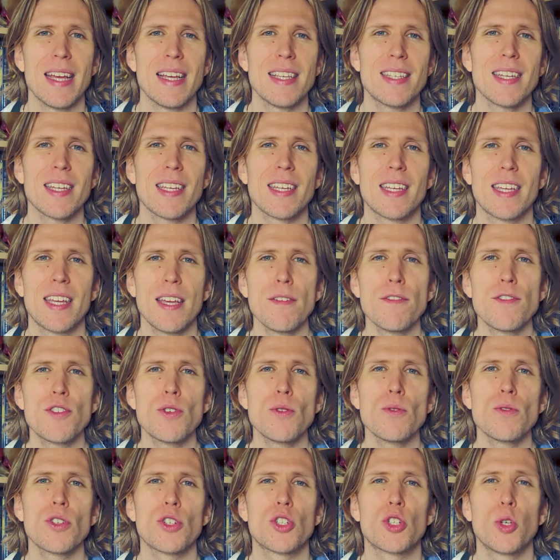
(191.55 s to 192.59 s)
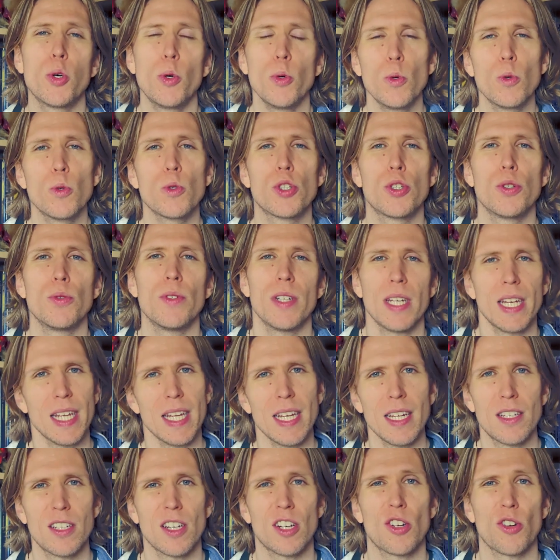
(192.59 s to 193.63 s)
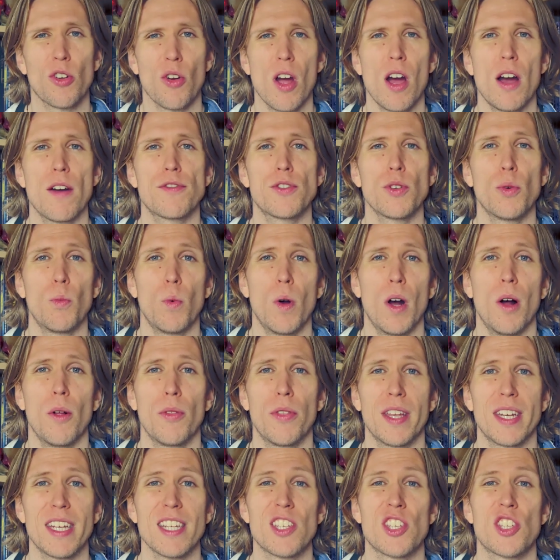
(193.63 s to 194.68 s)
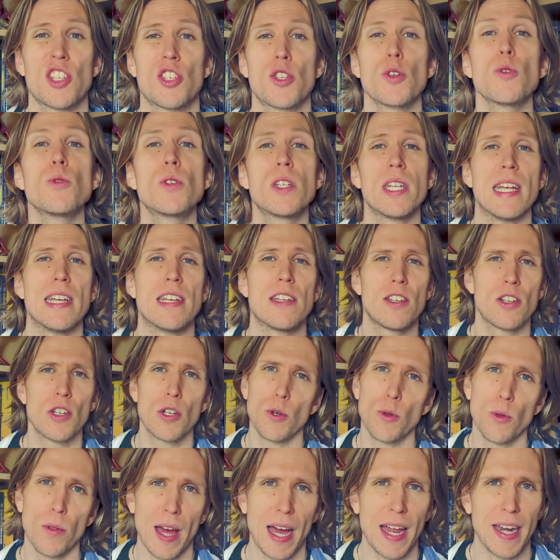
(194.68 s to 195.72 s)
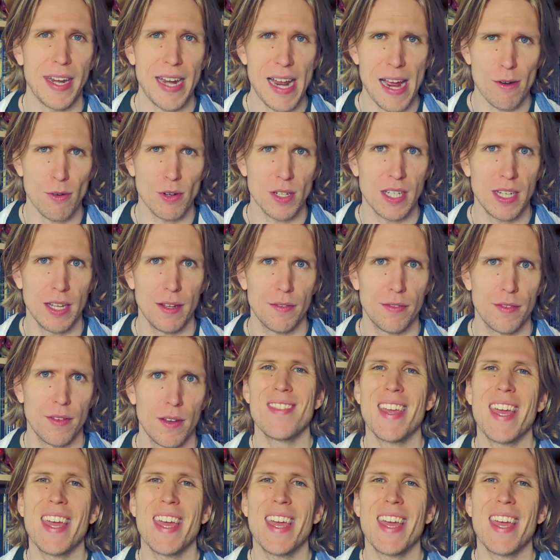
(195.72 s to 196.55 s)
is it gives you the tools you need to craft a world that is suited to that narrative.